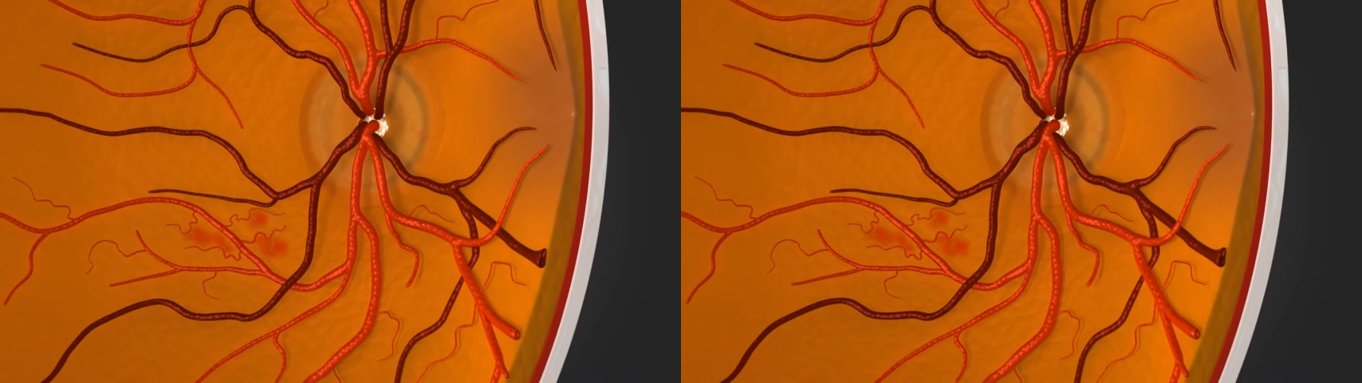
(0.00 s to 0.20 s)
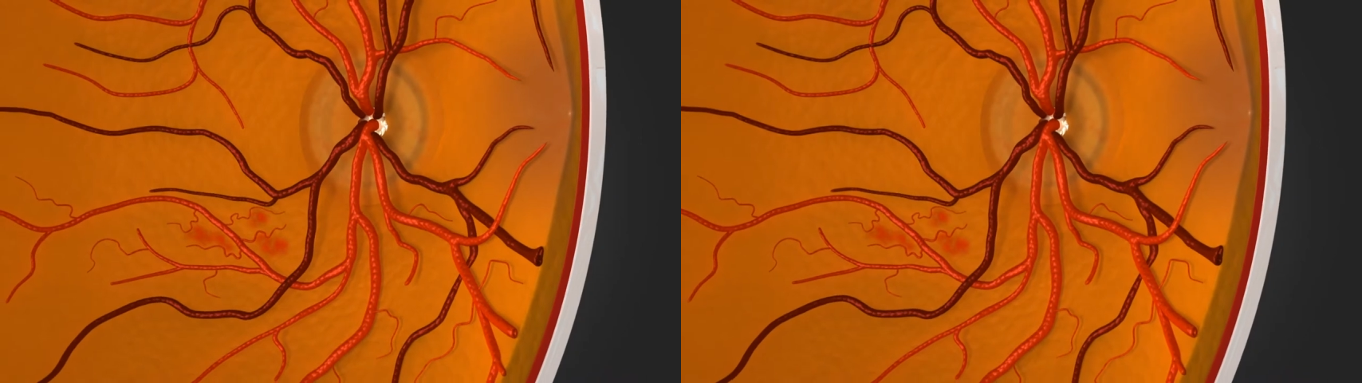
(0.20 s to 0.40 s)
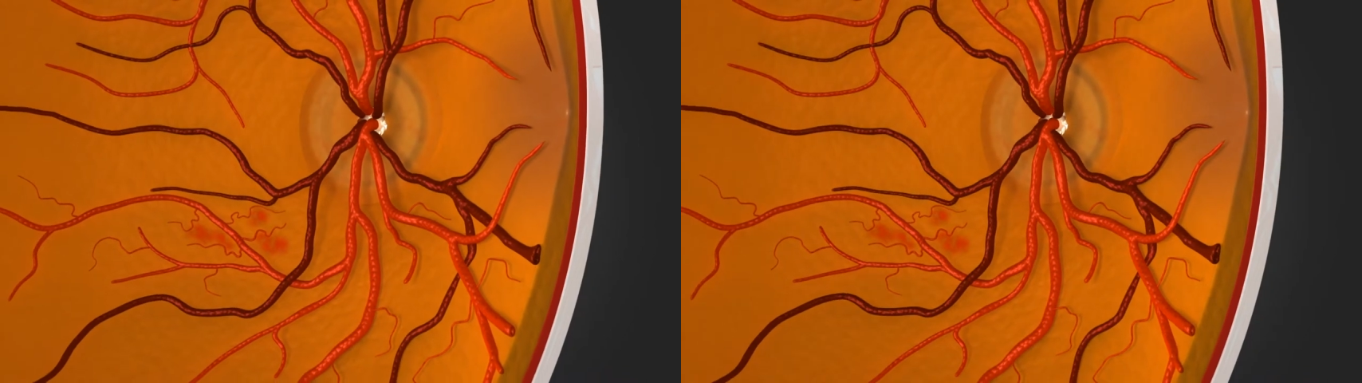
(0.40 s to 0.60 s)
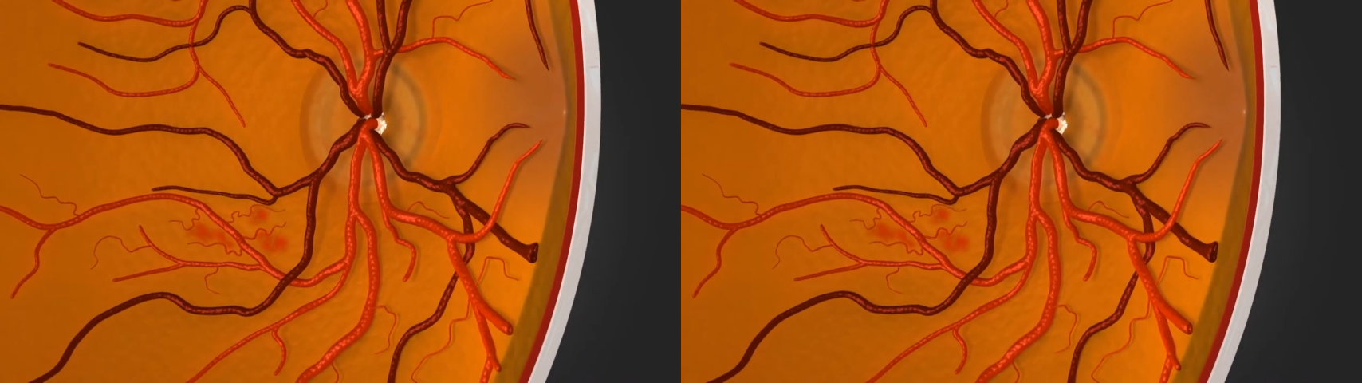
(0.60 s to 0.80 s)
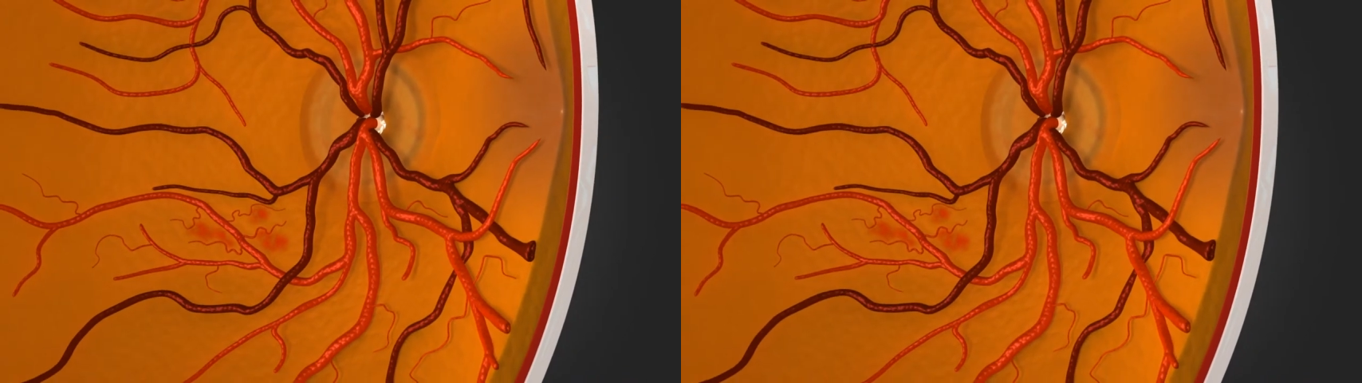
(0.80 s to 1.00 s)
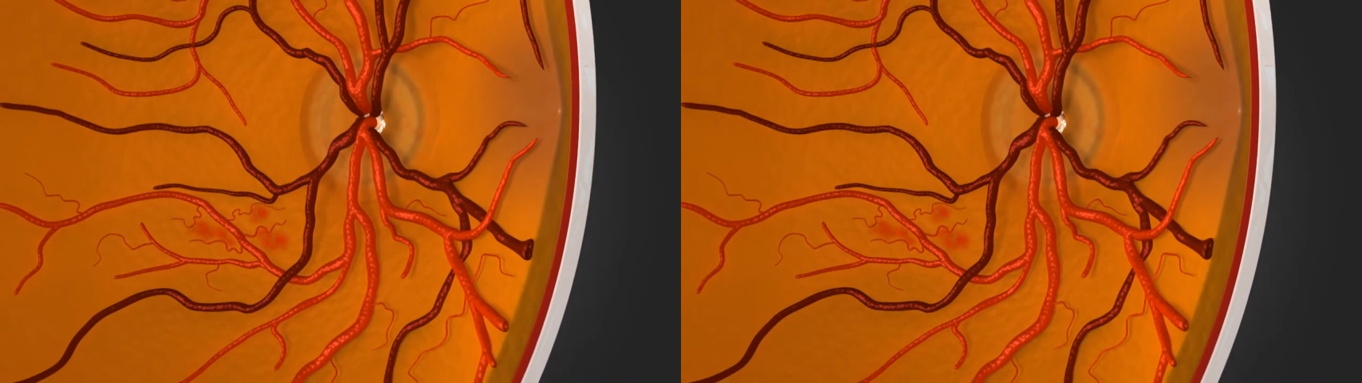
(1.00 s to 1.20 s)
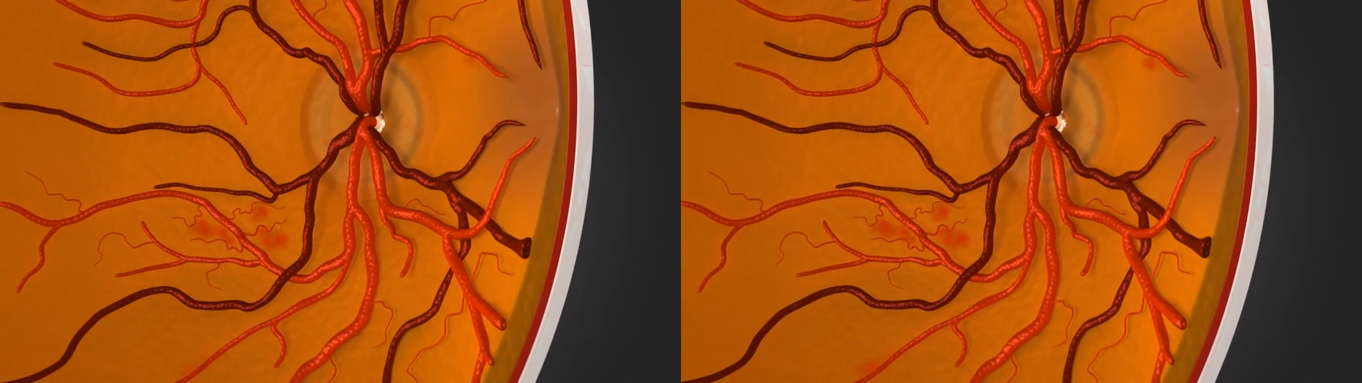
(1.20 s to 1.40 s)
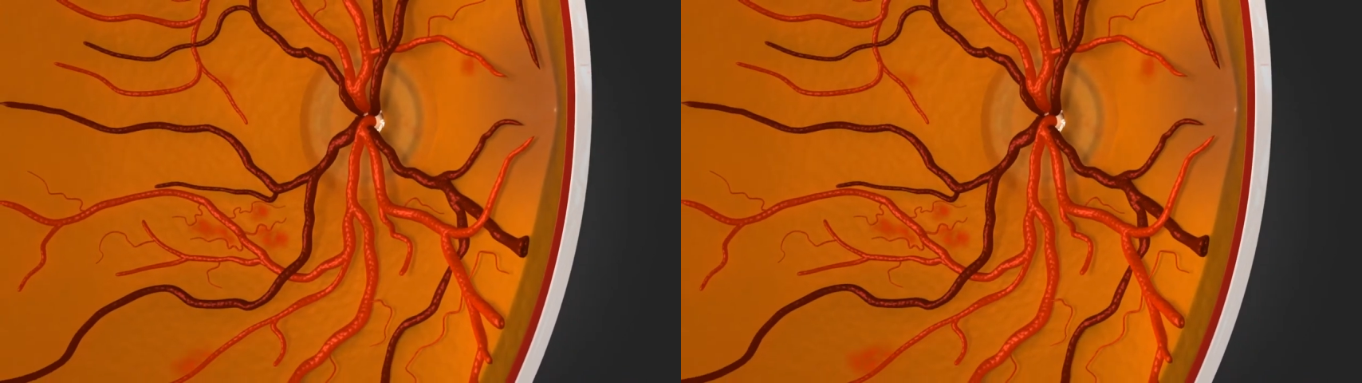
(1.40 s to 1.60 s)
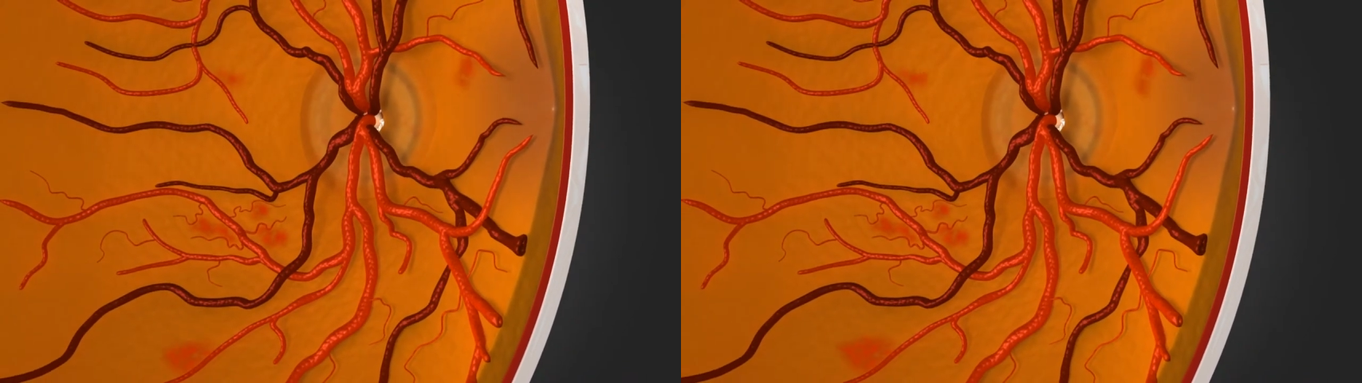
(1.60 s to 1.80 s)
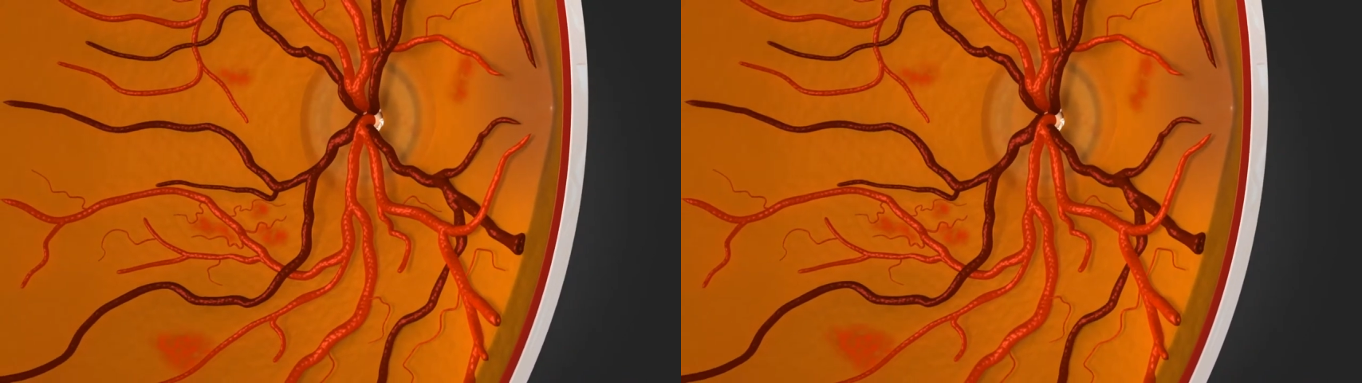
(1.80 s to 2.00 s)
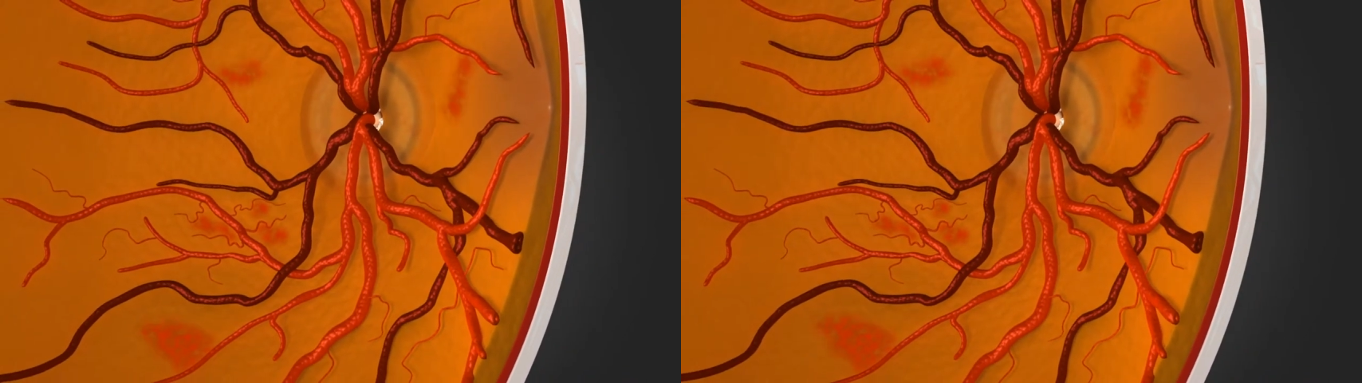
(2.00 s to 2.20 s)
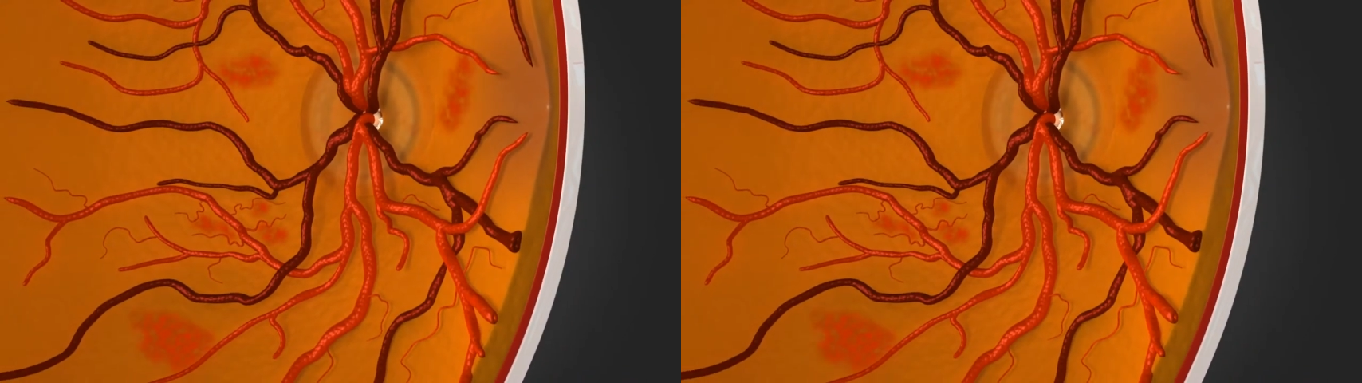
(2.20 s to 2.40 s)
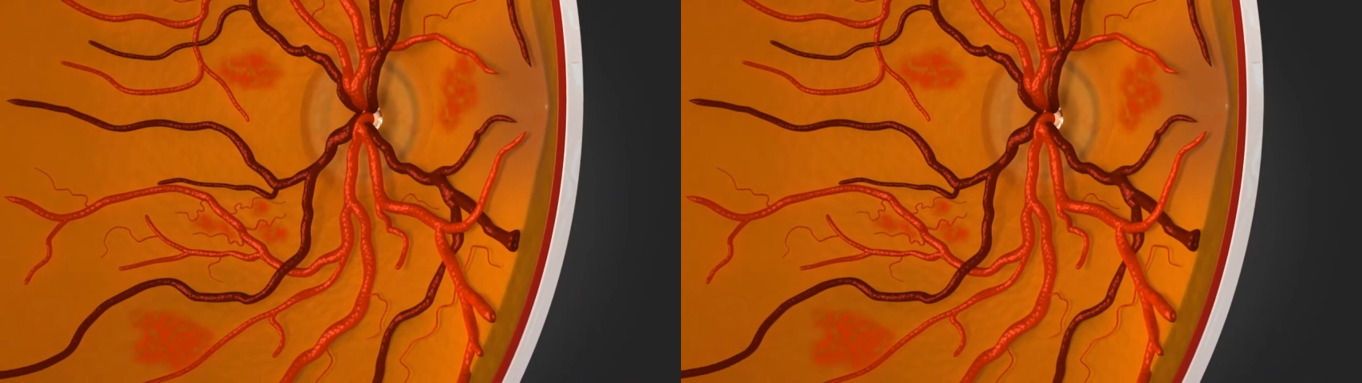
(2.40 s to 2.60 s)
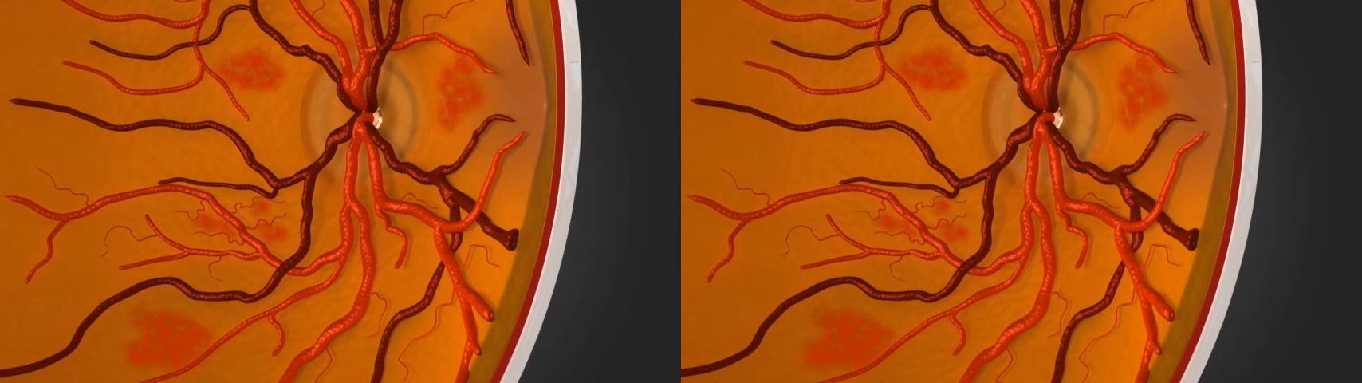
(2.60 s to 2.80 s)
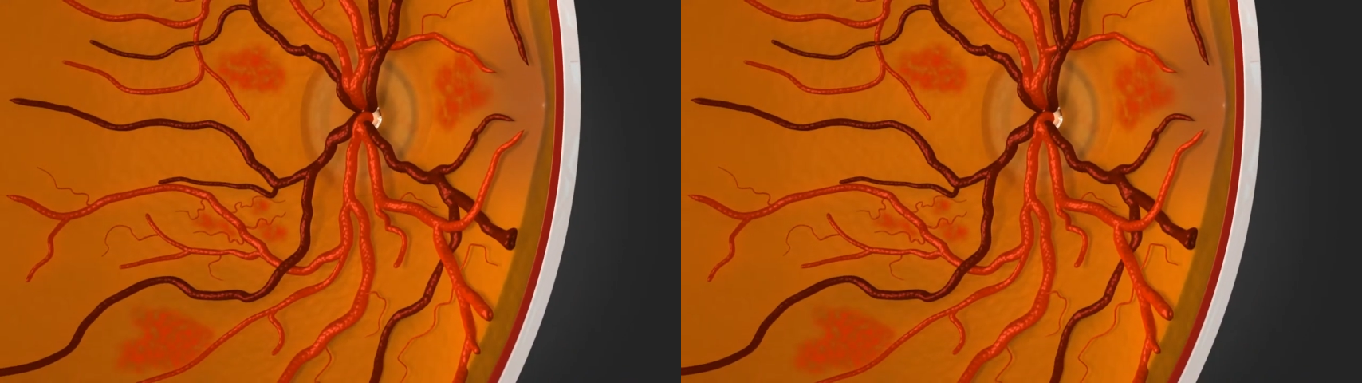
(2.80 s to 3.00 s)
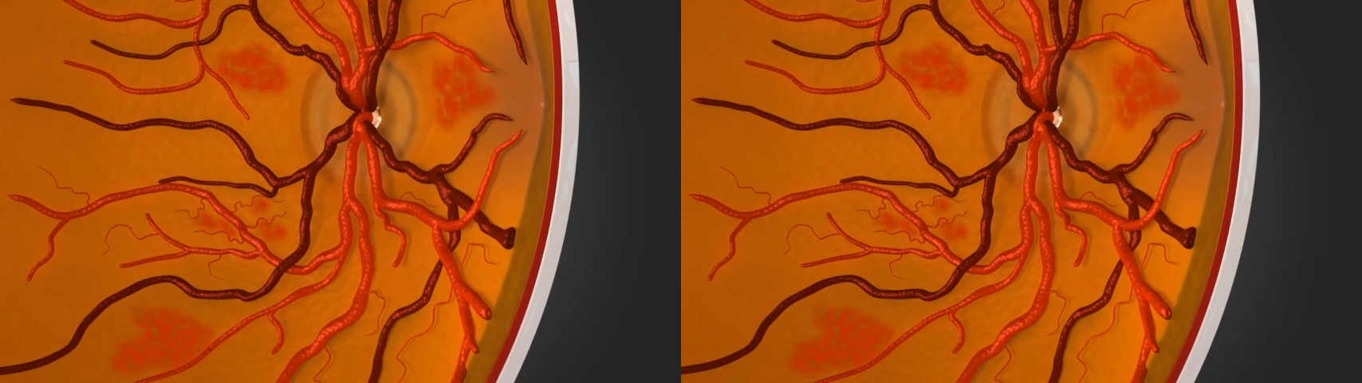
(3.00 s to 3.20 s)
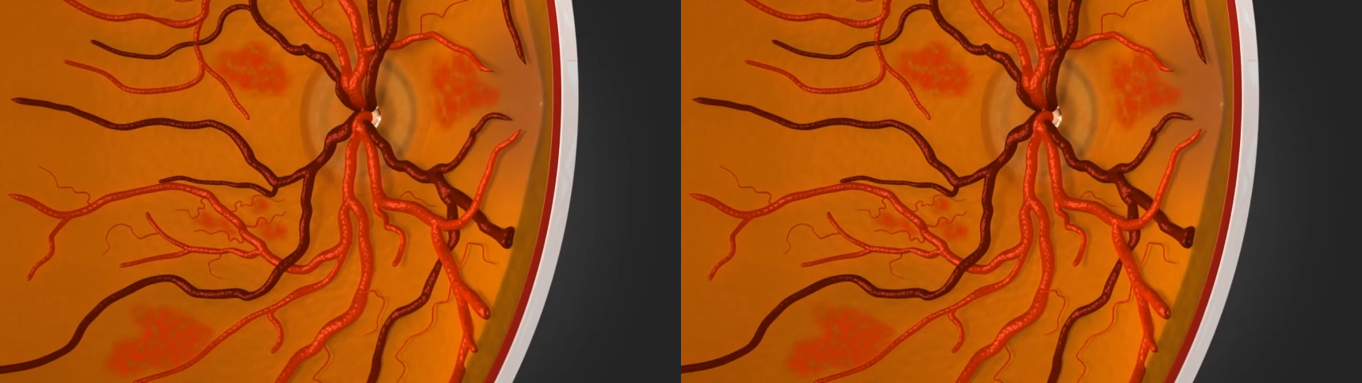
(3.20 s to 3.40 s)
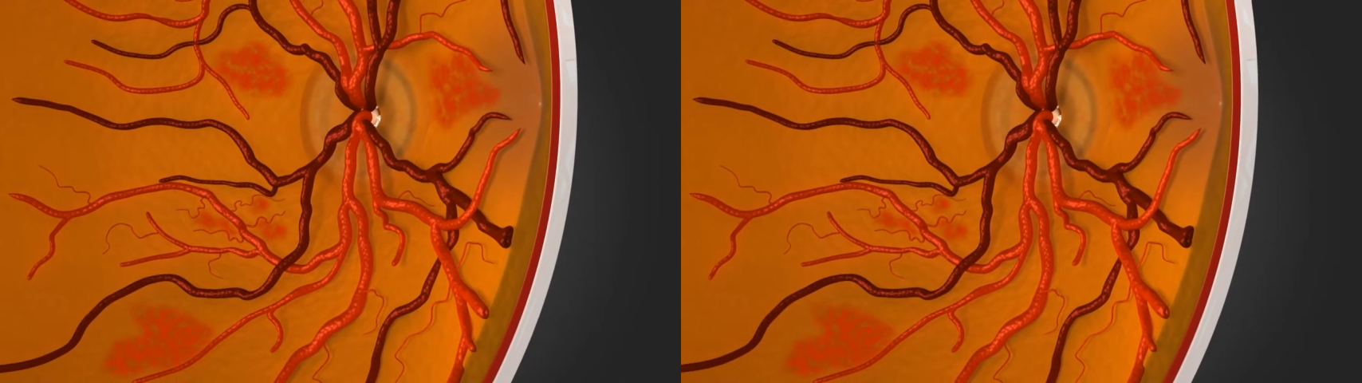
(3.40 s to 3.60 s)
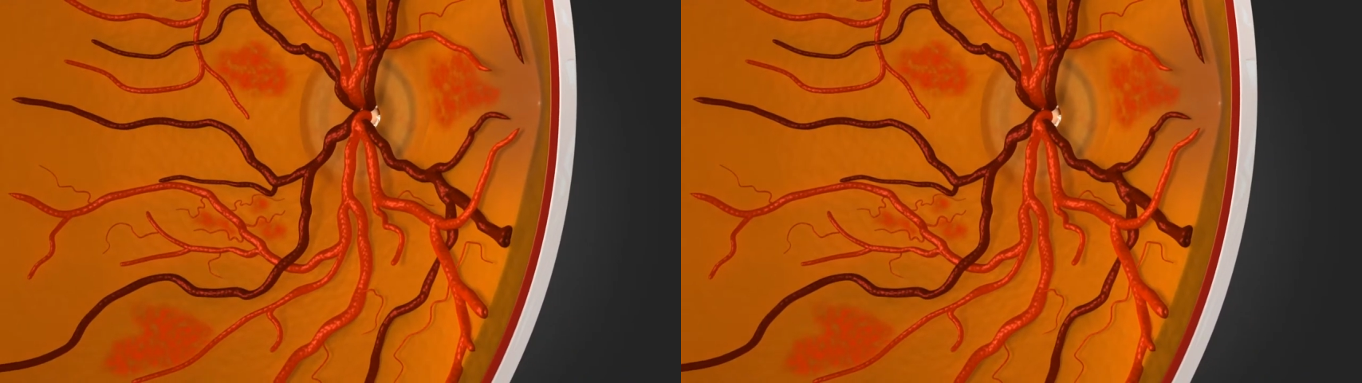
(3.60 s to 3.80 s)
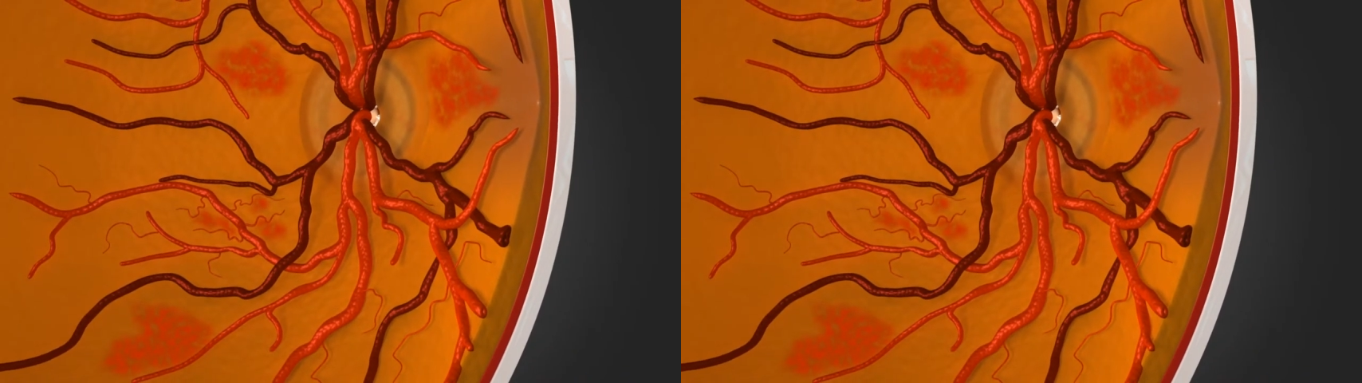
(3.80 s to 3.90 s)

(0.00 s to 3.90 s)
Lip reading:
No face is visible, so there are no lips to read.